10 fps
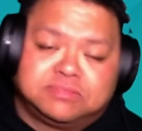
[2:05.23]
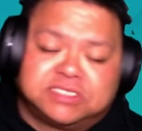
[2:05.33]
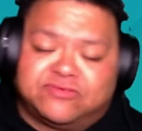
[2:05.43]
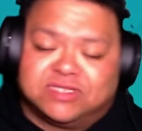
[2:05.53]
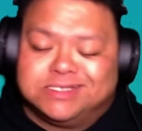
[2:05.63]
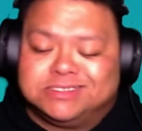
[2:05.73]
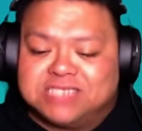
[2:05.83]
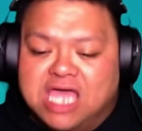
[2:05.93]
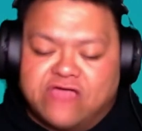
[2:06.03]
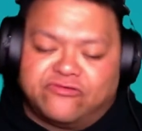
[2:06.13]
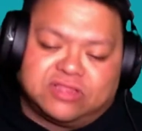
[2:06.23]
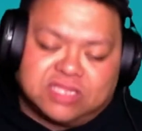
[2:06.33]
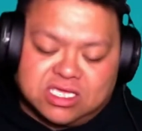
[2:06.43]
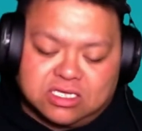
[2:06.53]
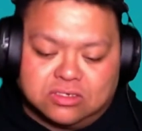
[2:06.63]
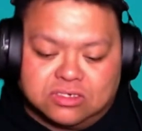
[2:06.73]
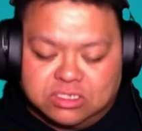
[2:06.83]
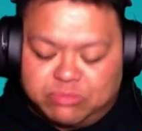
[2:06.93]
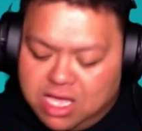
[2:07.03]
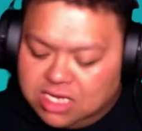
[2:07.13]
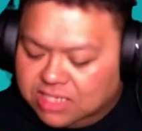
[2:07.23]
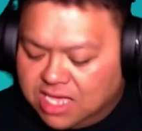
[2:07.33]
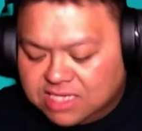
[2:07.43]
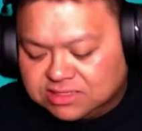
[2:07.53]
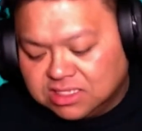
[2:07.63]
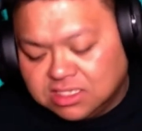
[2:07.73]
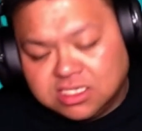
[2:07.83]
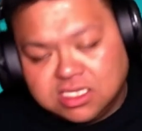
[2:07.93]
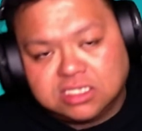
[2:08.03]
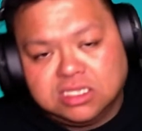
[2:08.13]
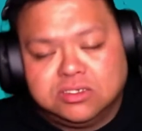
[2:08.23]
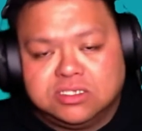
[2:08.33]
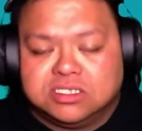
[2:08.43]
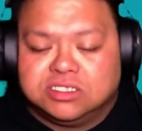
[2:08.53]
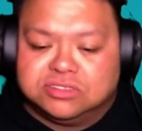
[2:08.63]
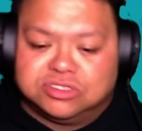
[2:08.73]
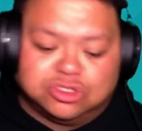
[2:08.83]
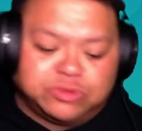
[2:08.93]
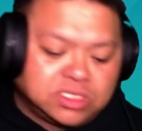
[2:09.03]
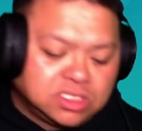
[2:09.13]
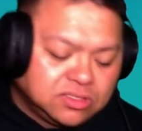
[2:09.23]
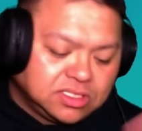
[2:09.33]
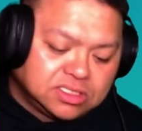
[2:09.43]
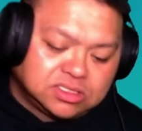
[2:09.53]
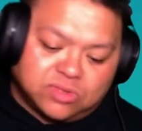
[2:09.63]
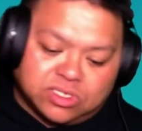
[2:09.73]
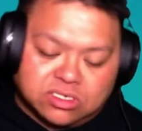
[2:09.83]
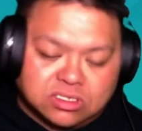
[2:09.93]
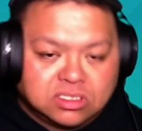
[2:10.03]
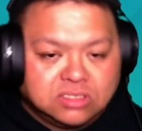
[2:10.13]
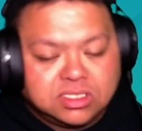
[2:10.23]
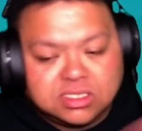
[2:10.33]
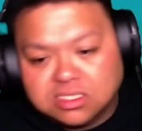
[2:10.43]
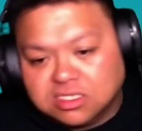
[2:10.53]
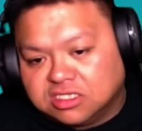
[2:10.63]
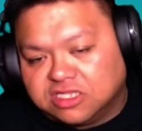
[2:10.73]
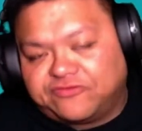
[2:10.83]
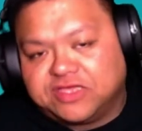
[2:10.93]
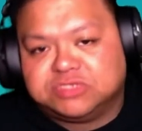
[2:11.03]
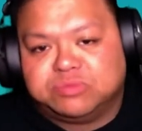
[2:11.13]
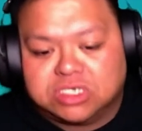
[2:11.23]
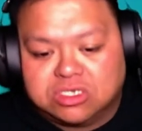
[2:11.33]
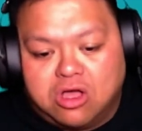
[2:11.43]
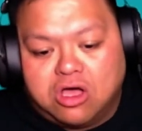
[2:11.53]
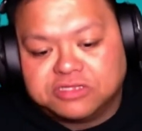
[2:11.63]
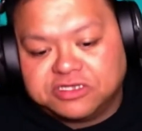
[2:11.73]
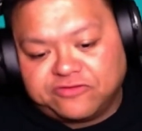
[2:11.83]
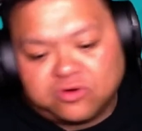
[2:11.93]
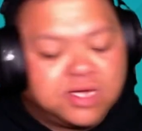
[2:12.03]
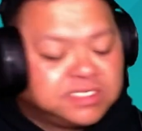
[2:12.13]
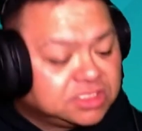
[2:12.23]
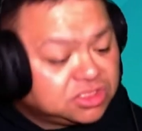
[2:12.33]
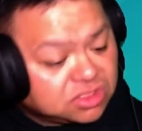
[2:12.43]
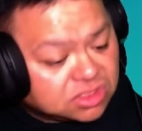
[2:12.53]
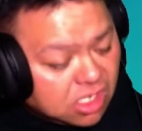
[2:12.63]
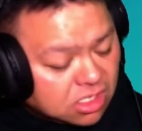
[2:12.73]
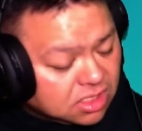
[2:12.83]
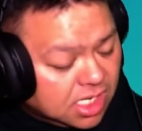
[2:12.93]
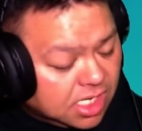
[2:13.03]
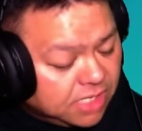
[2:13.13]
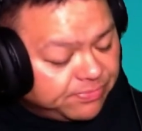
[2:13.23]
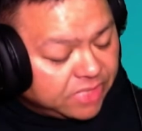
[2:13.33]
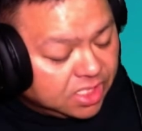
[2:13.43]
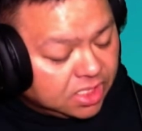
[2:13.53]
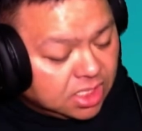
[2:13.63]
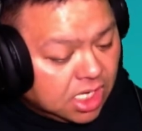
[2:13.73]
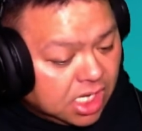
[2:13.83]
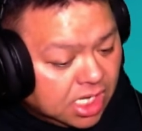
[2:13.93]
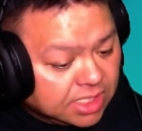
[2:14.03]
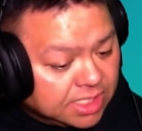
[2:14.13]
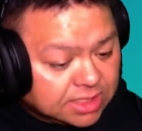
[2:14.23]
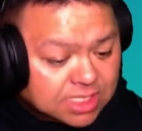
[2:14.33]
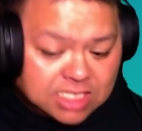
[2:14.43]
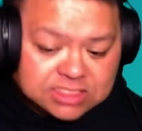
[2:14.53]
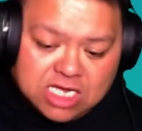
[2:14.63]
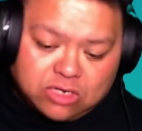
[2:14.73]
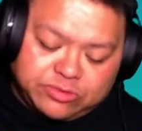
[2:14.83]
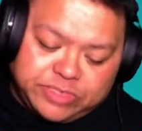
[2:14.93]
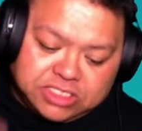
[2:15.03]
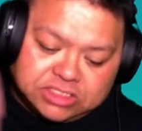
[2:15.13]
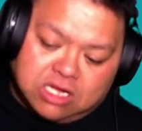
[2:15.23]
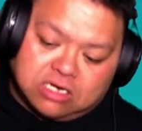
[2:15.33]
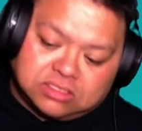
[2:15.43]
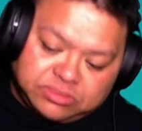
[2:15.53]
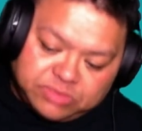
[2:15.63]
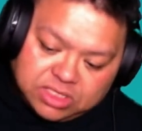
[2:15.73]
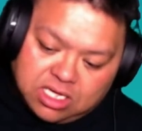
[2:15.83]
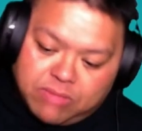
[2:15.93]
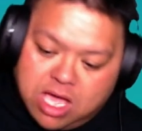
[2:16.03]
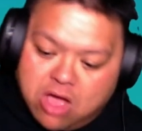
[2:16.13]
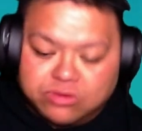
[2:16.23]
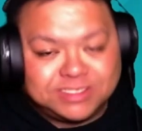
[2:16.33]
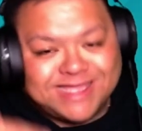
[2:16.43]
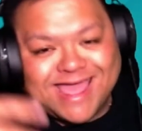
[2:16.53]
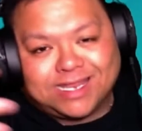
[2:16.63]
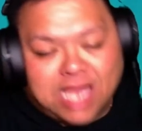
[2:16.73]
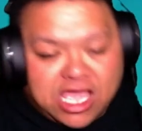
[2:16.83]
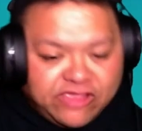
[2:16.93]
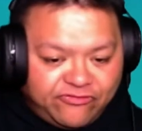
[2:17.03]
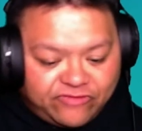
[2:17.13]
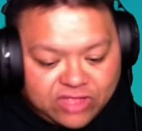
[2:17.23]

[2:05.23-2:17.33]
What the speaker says: So you have links to everything, including the podcast, including the YouTube, including the Twitter, including the Facebook, and all the different ways that you could talk, get in contact with me, talk to me about Dadlife.